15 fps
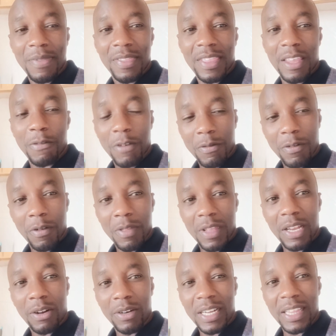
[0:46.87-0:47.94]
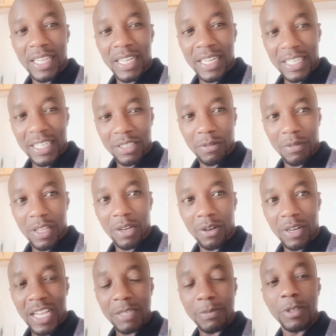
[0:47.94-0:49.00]
the favor of the Lord and the grace of the
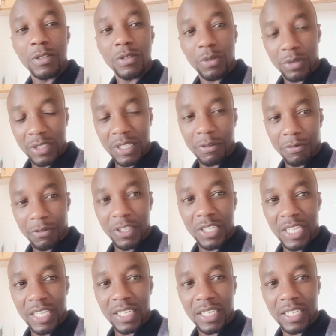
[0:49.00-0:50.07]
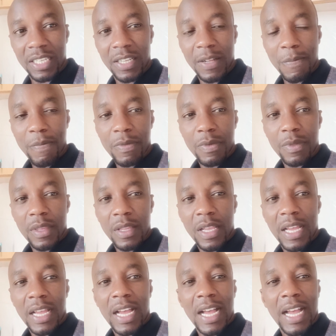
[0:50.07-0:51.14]
Lord has been so sufficient.
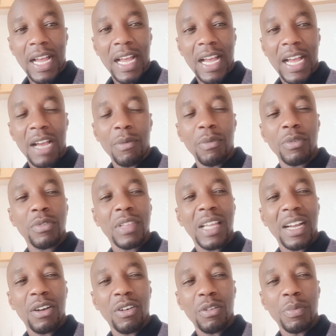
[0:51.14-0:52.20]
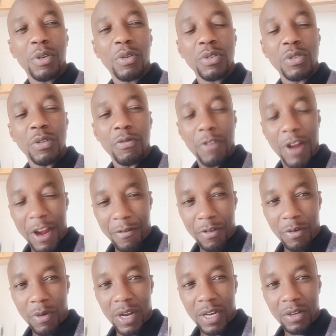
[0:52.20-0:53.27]
I want to thank God because of
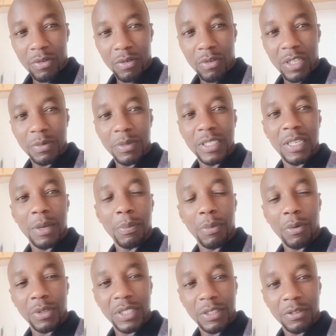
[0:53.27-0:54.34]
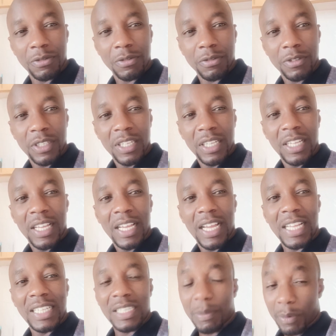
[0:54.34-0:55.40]
everyone who has been supportive
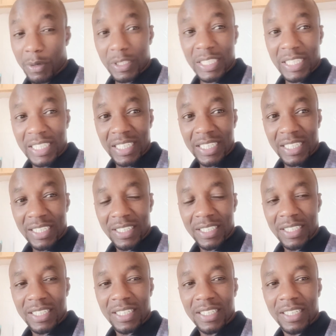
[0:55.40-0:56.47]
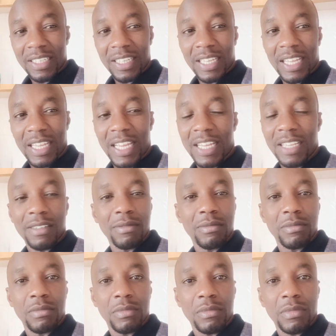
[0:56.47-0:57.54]
and supporting,
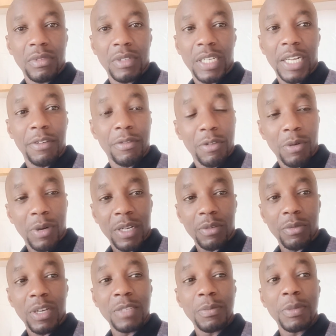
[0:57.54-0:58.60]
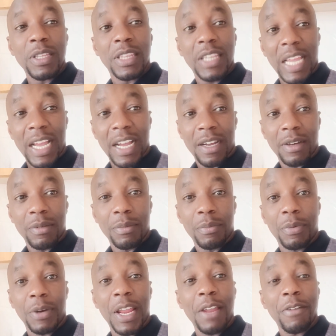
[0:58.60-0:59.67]
and everyone who has been there
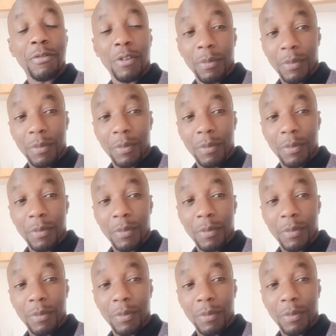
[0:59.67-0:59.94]
praying for